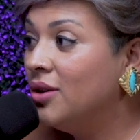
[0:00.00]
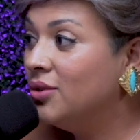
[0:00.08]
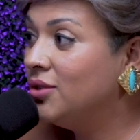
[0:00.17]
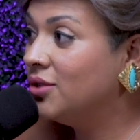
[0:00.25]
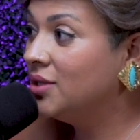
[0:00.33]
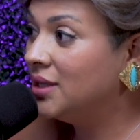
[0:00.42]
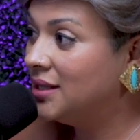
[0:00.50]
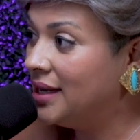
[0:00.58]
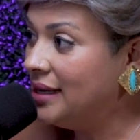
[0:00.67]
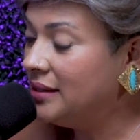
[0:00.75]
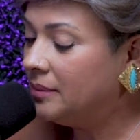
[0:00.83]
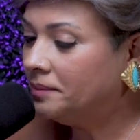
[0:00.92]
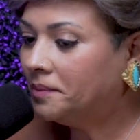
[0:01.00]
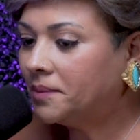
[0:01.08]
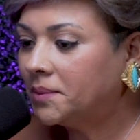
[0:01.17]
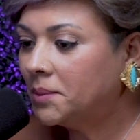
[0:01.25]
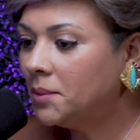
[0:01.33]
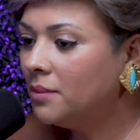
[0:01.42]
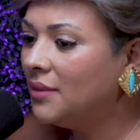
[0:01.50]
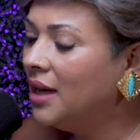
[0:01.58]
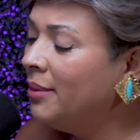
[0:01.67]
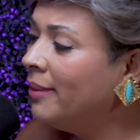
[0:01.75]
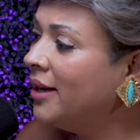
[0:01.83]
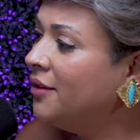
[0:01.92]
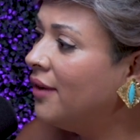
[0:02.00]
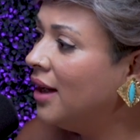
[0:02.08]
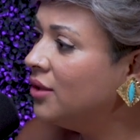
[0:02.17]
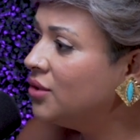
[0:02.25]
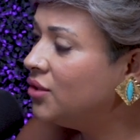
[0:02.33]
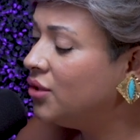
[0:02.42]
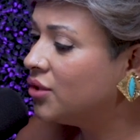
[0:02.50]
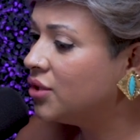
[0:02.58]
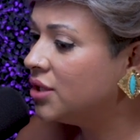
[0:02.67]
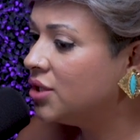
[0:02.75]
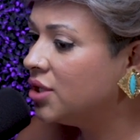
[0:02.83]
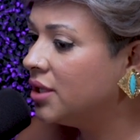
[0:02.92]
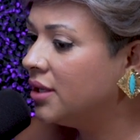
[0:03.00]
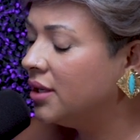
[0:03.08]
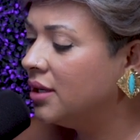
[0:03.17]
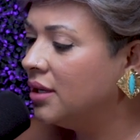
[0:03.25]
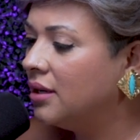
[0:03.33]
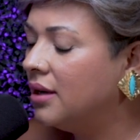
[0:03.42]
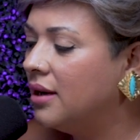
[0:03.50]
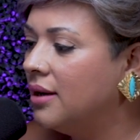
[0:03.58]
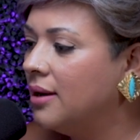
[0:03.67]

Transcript: knows your success. Everybody follows. You're such a